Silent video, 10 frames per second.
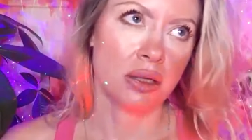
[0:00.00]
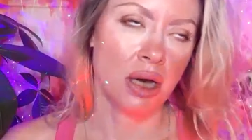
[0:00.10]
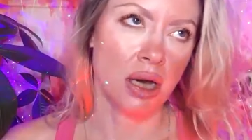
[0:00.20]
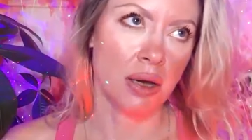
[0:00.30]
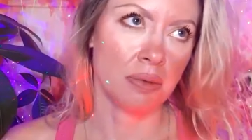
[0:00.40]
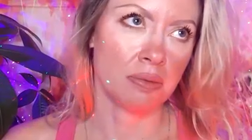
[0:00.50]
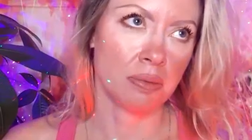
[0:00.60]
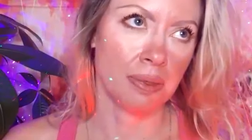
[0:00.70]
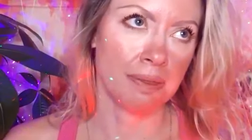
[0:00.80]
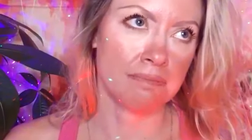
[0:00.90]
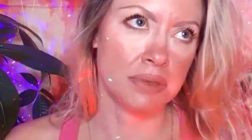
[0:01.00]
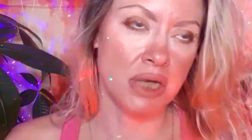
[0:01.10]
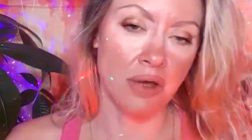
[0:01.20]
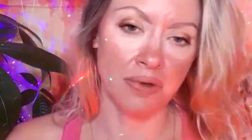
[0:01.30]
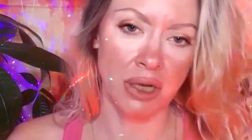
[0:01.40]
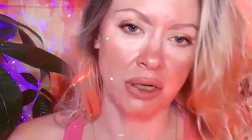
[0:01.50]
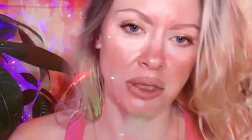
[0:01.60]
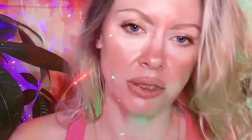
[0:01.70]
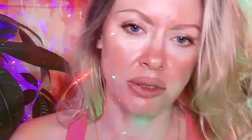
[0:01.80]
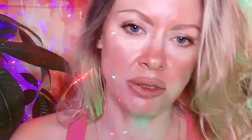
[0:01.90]
um, self
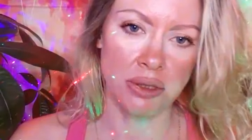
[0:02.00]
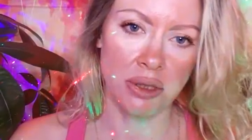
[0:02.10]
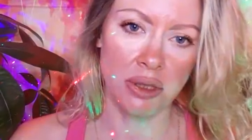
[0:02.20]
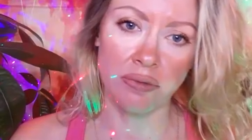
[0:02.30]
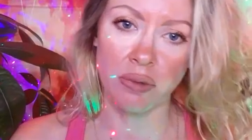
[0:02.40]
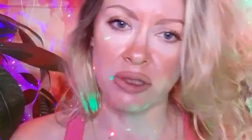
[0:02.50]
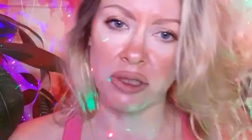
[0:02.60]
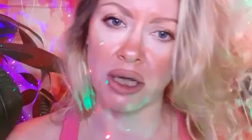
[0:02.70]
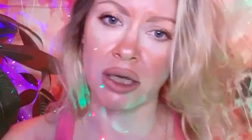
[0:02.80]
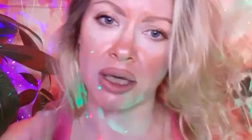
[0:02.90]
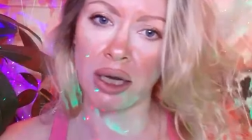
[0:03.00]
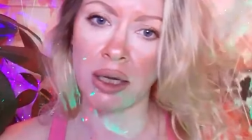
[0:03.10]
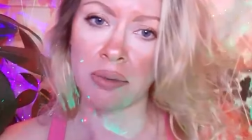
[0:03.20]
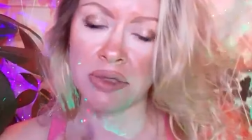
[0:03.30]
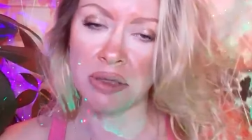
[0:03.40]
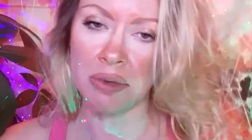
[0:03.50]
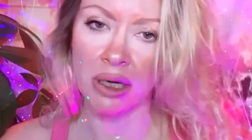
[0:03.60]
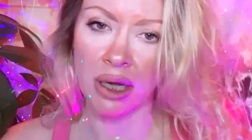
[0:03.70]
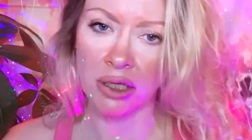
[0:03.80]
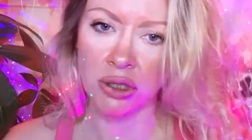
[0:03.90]
tanners, even ones that claim to be
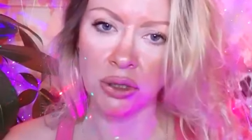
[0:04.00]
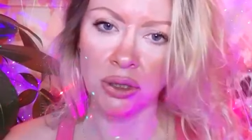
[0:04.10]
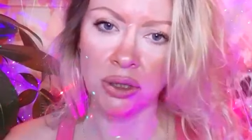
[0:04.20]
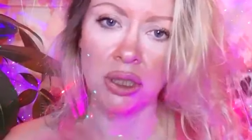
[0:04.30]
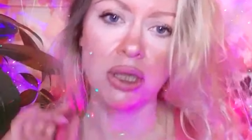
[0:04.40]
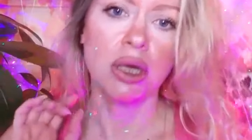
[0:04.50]
natural,